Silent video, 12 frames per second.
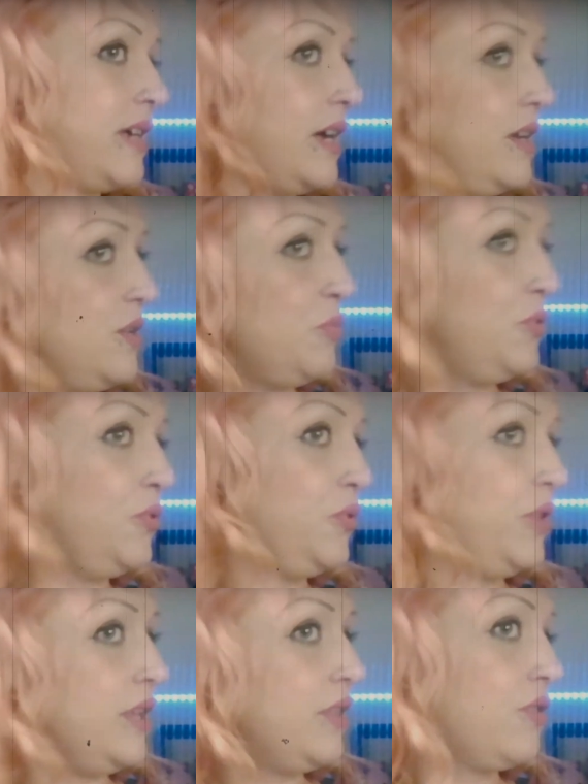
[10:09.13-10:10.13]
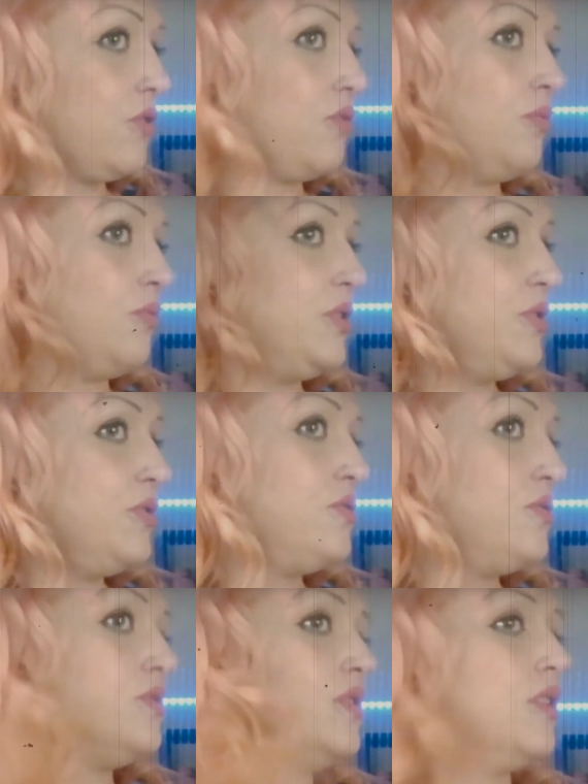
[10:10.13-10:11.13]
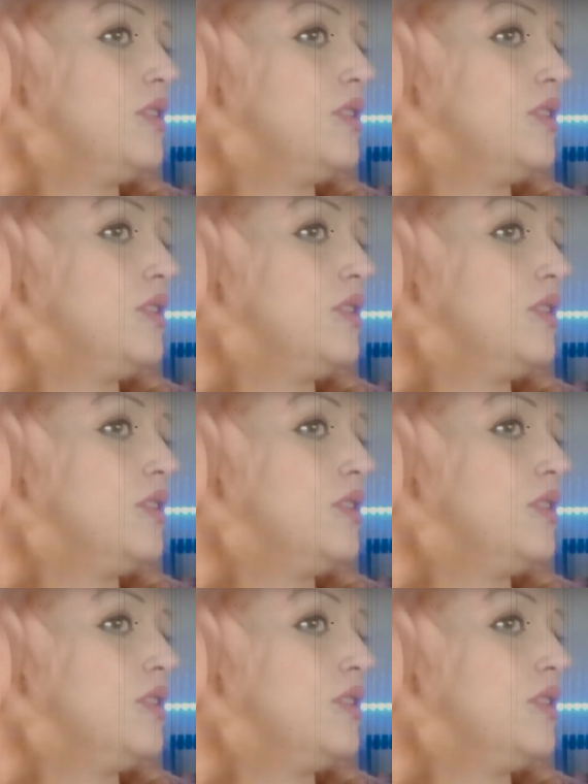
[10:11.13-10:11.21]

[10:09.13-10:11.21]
Kind of pull it through.